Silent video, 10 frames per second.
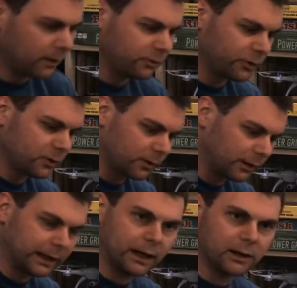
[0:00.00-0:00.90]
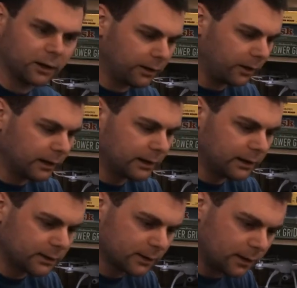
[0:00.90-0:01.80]
down just on like a cloth like
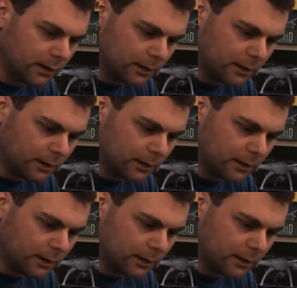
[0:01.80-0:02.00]
this,